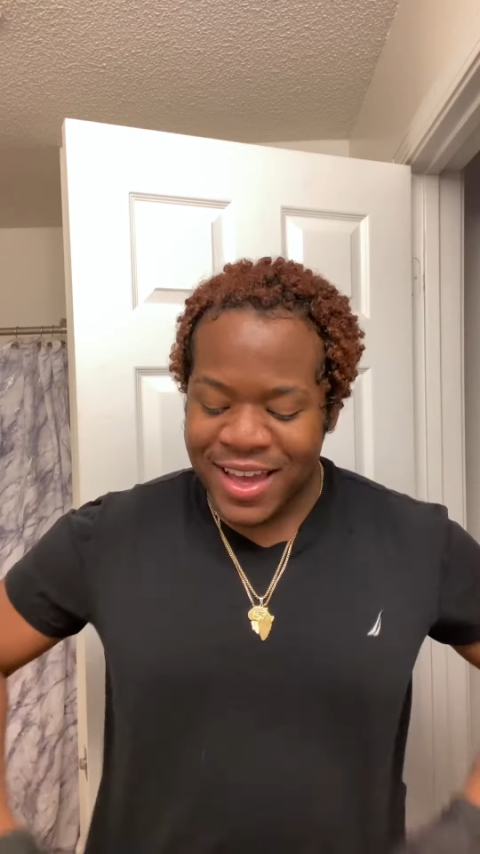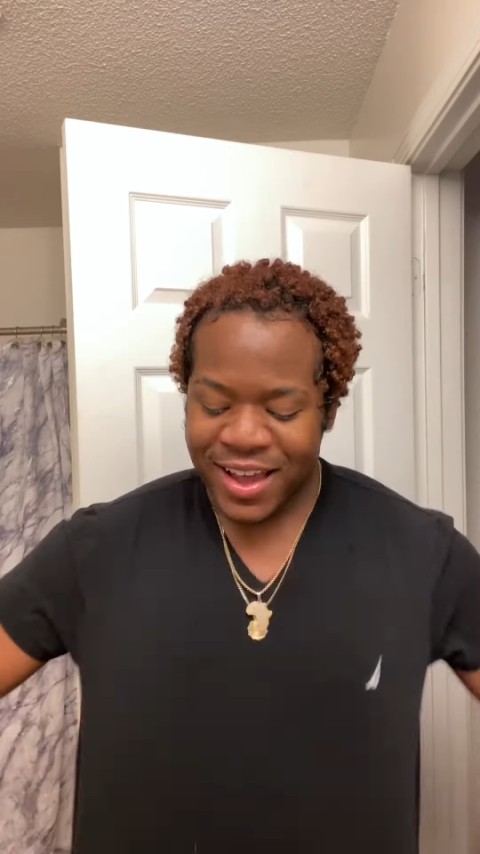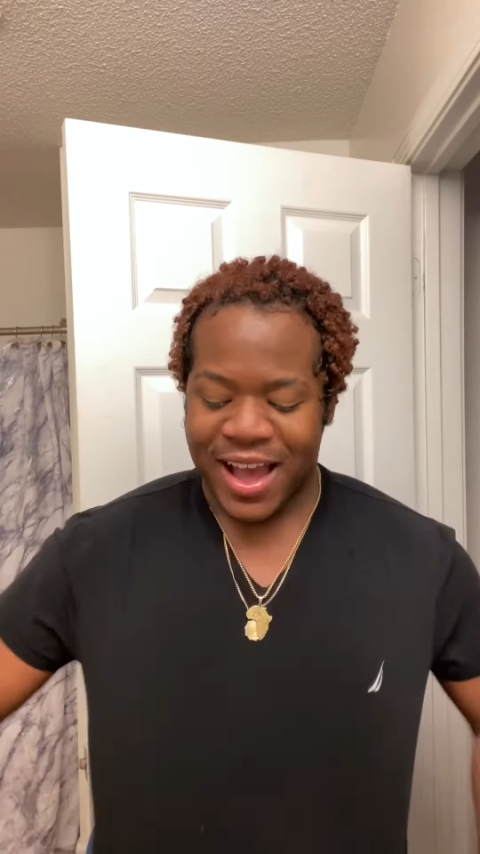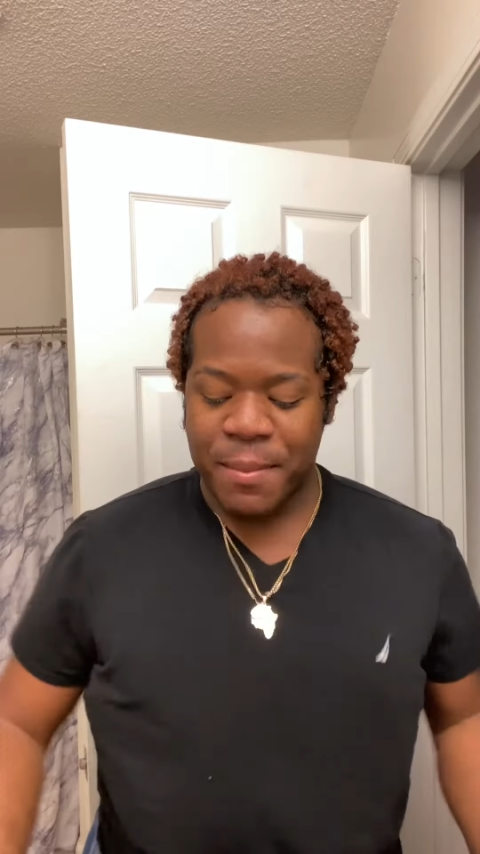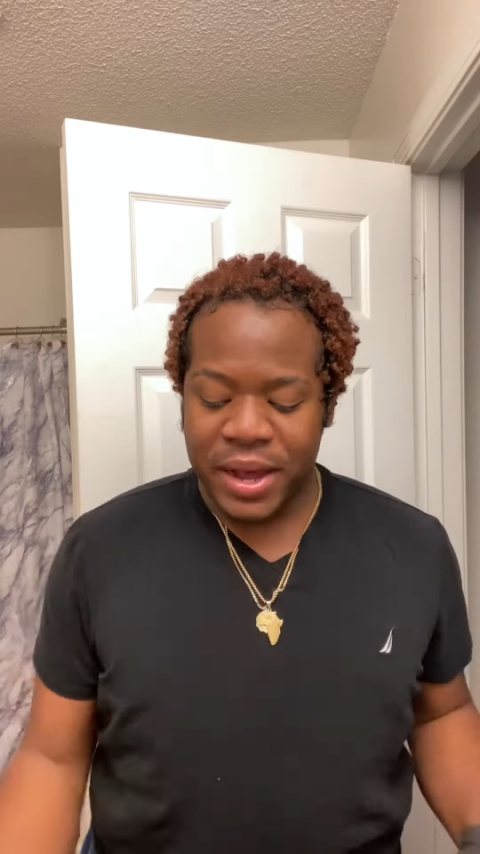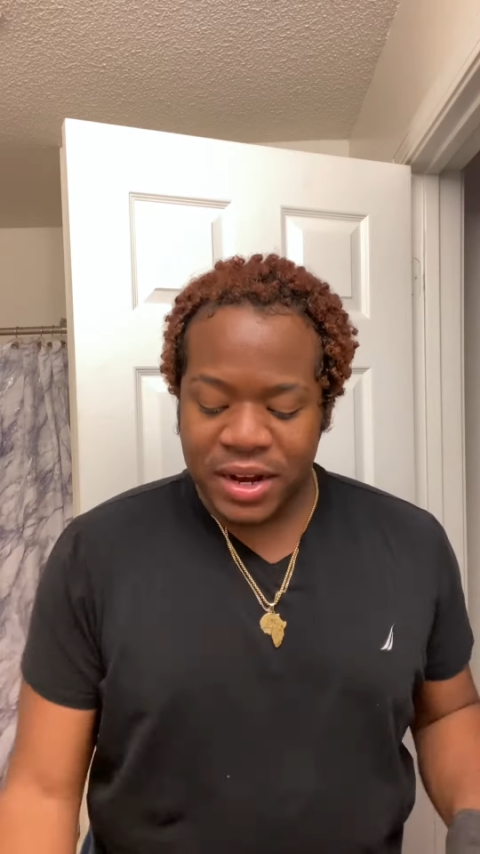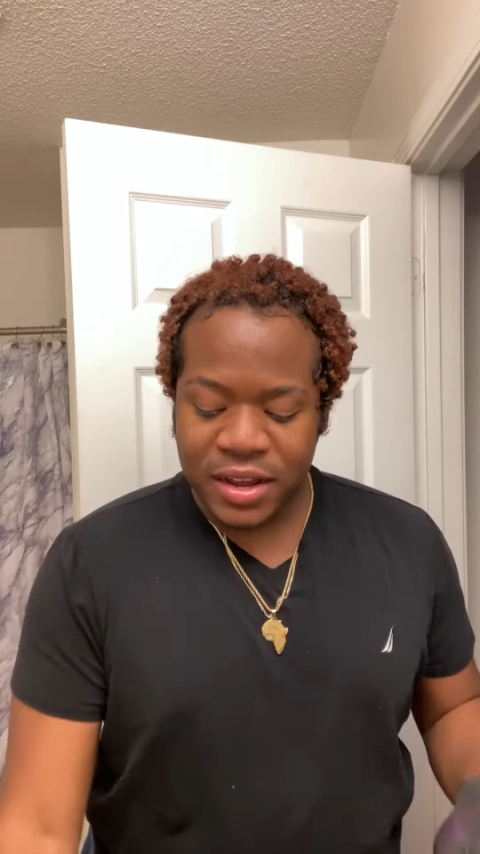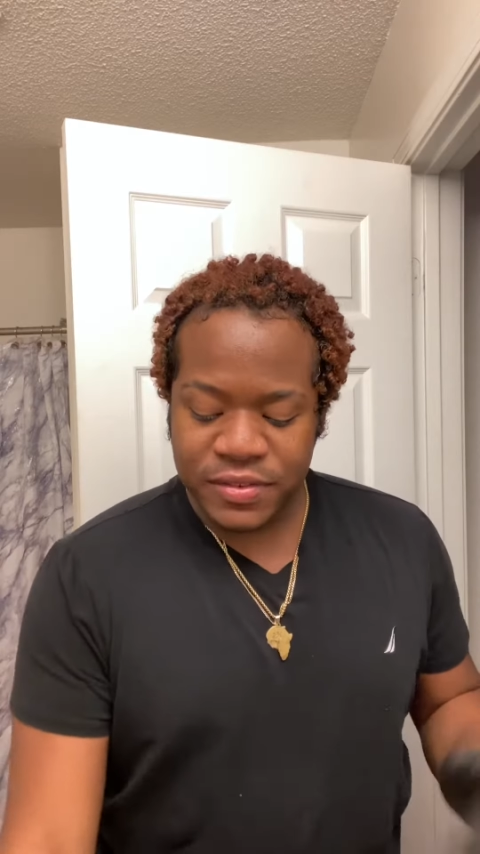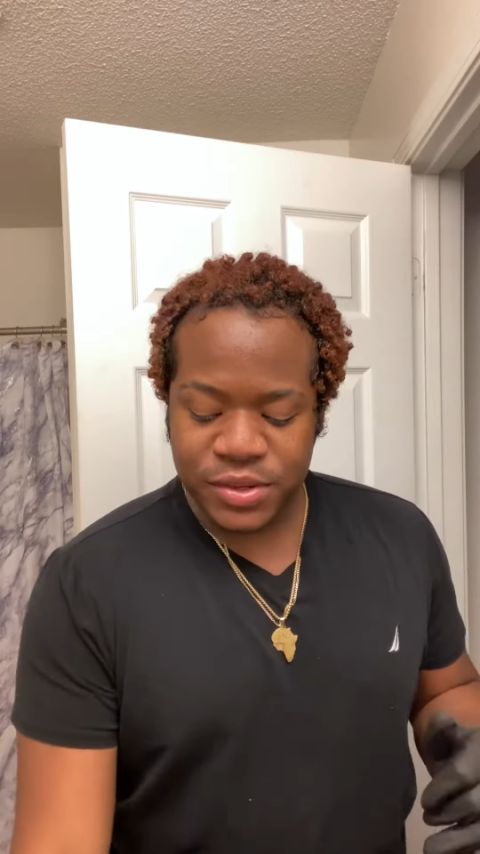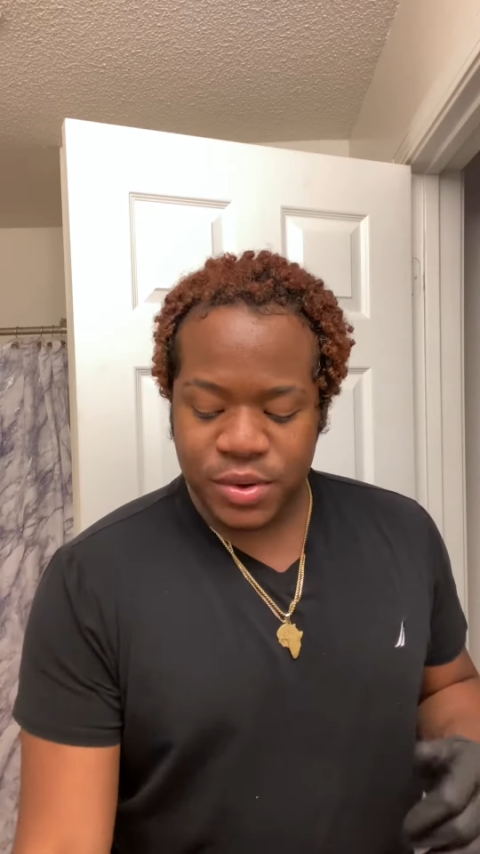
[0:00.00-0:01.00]
Got my
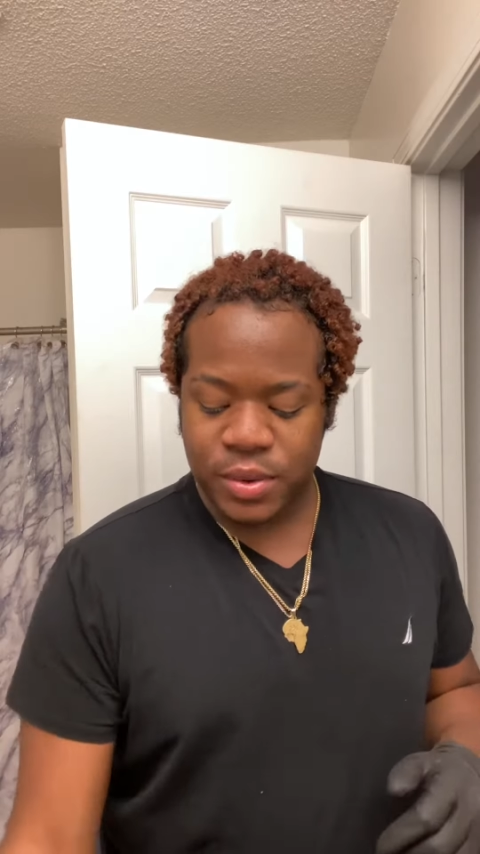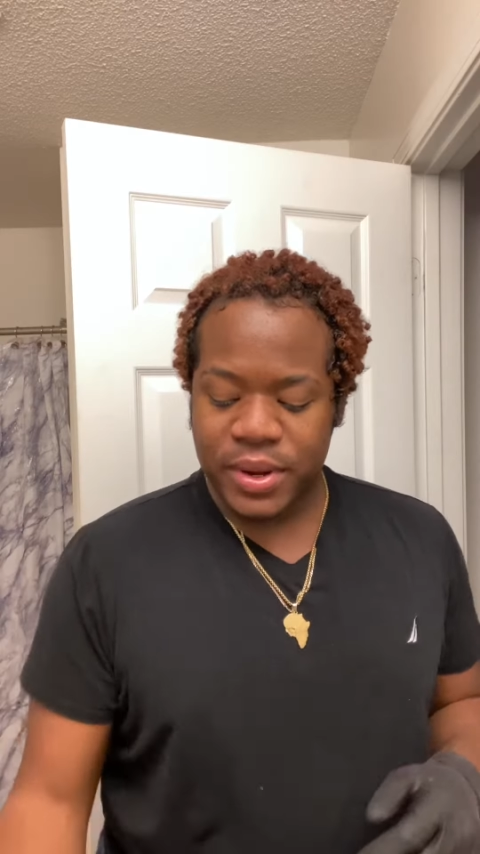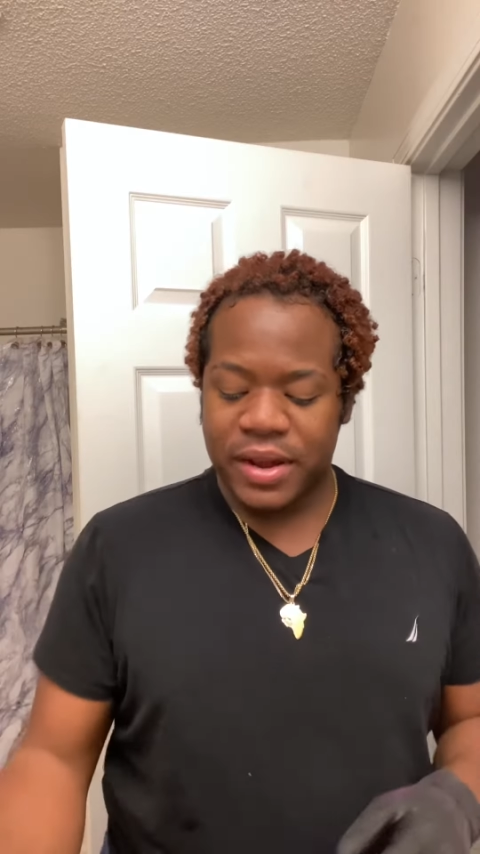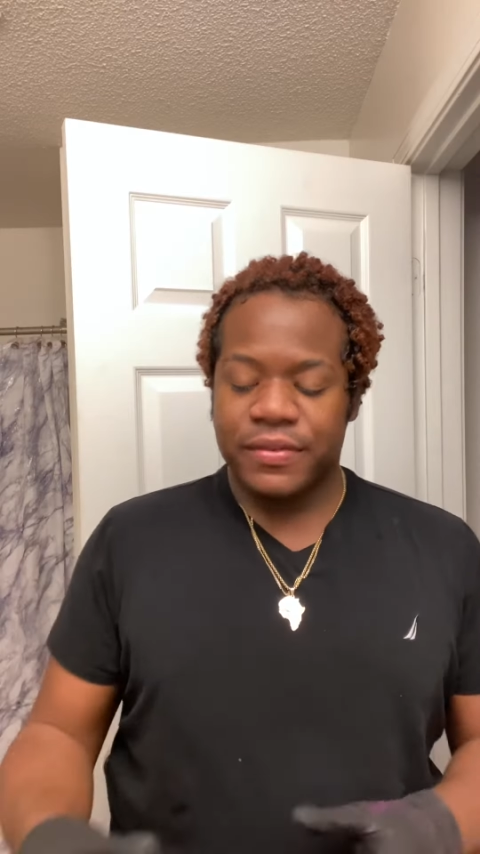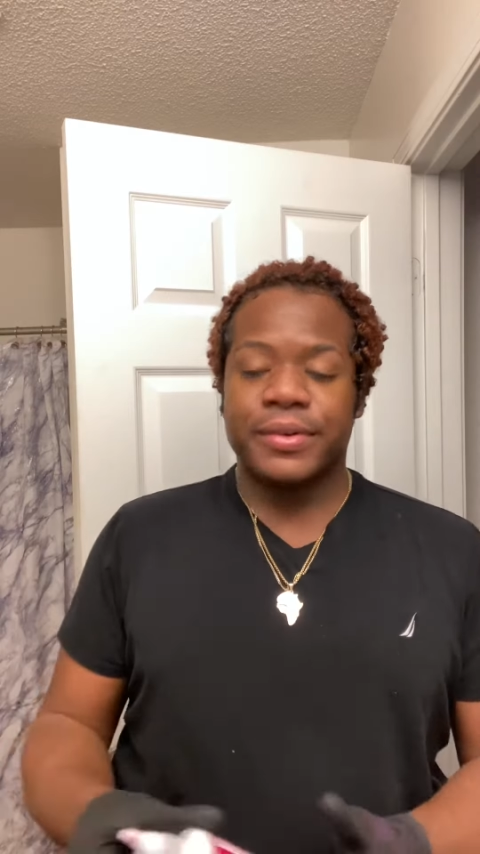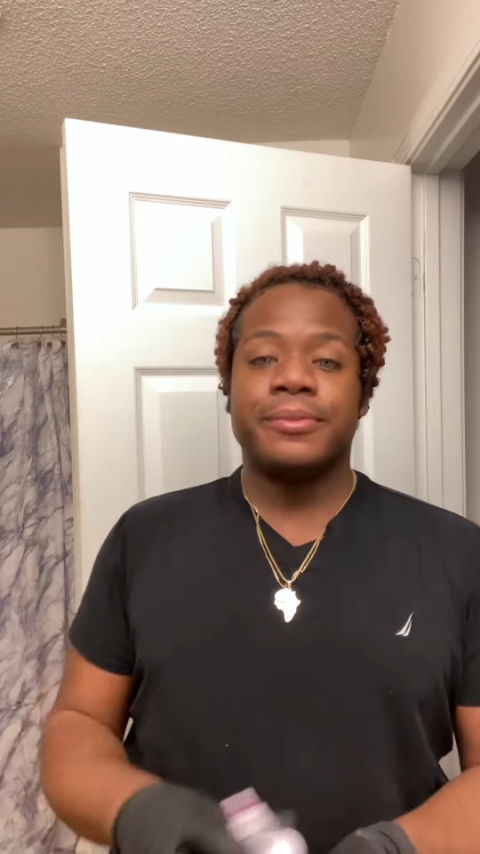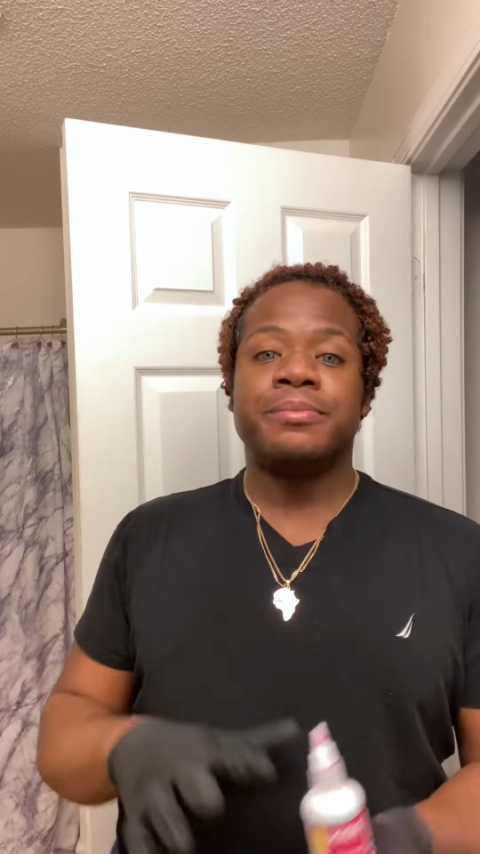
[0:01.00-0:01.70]
gloves on or whatever.